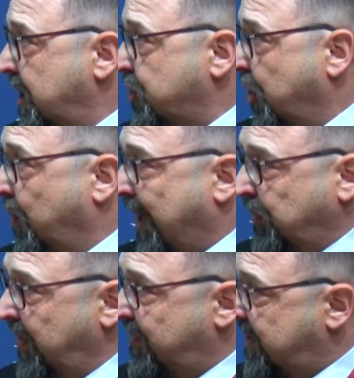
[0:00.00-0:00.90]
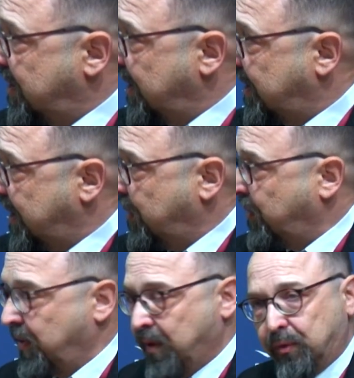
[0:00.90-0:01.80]
what we have here,
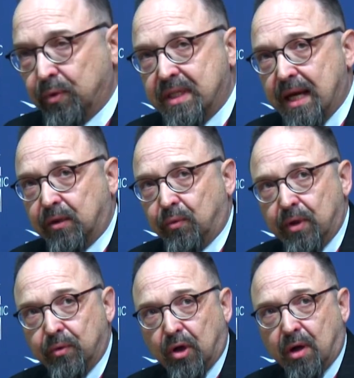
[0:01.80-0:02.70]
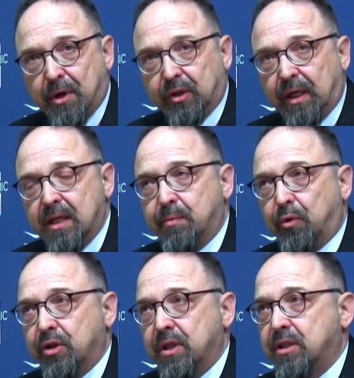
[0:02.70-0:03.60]
what we checked when we talk about energy
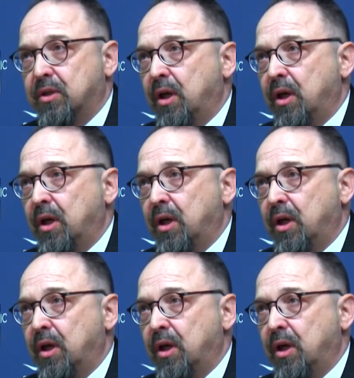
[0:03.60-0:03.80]
projects,